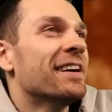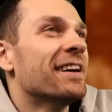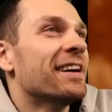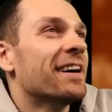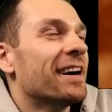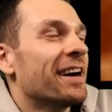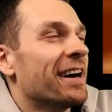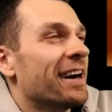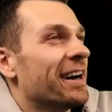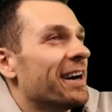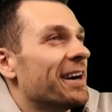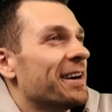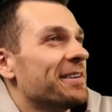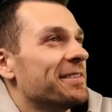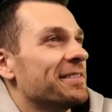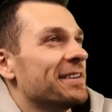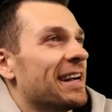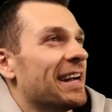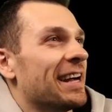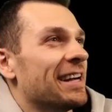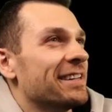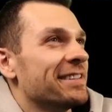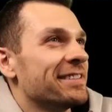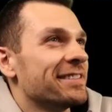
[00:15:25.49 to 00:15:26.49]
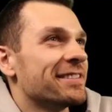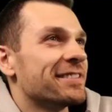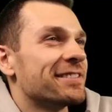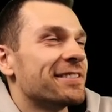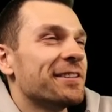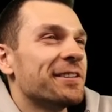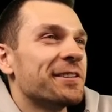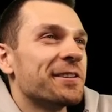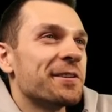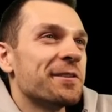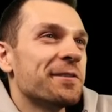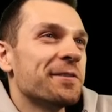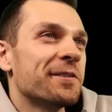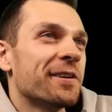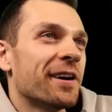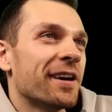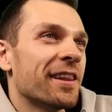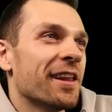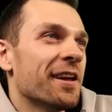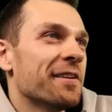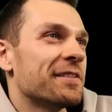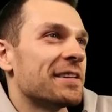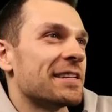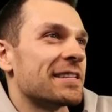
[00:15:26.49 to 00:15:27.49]
Oh man, it's so cool. I
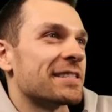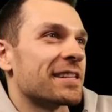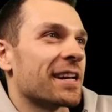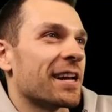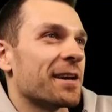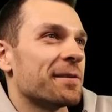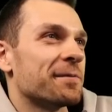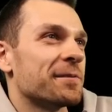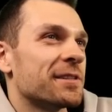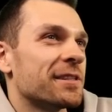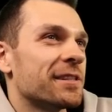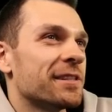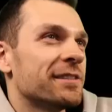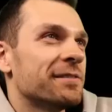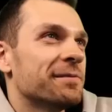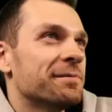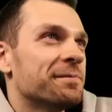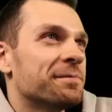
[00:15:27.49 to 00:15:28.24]
love this game, dude.